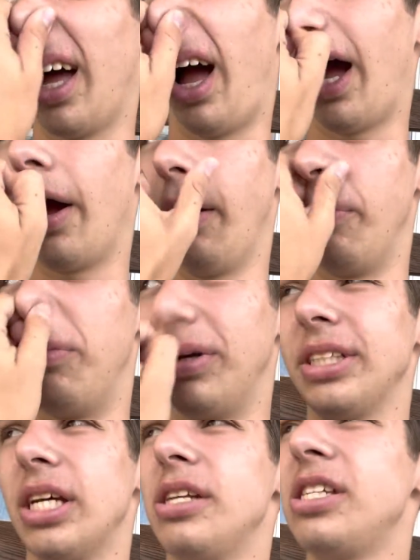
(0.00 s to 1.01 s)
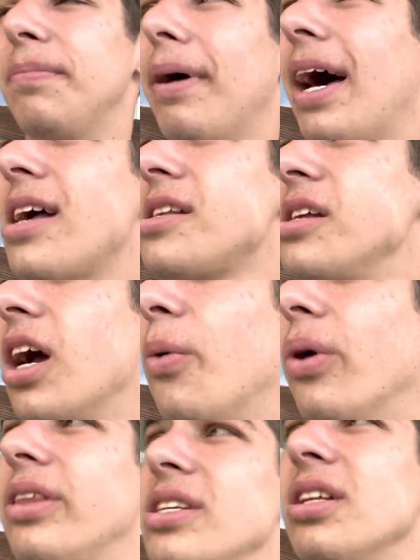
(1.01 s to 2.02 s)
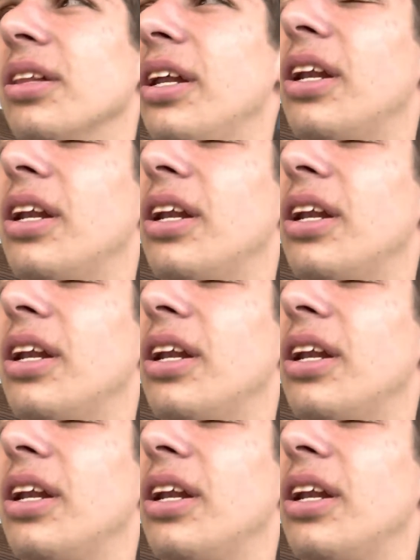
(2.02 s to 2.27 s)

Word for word: I'm excited to see Bast there. I want this to lead